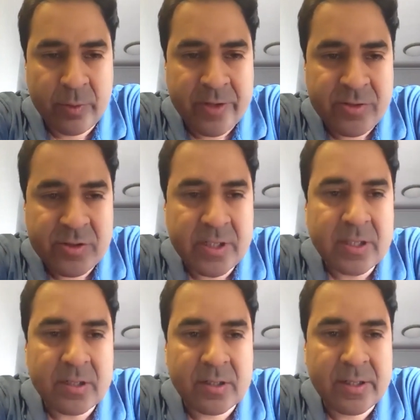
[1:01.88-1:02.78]

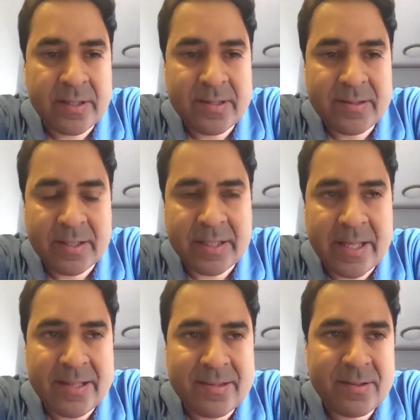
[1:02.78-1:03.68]
question is, in
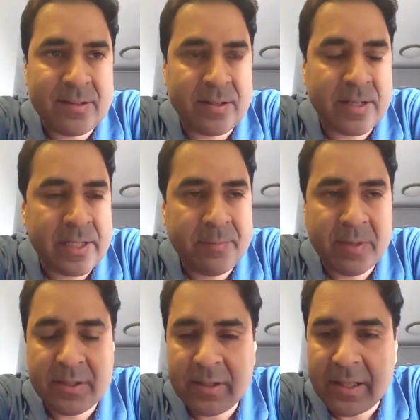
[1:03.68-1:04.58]
case any
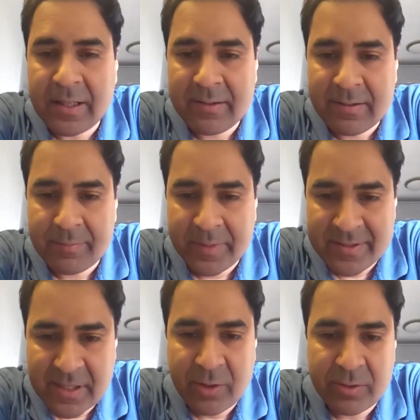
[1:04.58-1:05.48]
mother has
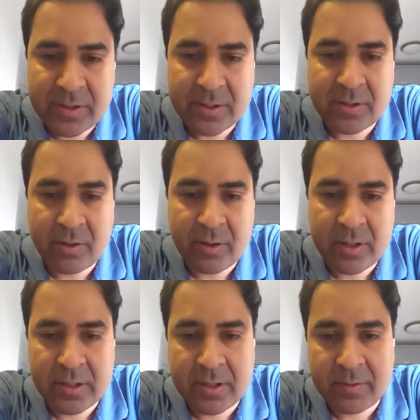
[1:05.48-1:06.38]
missed out
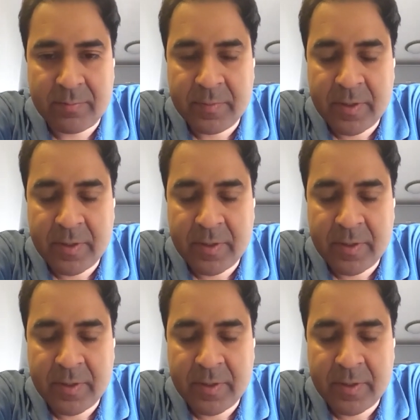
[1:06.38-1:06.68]
on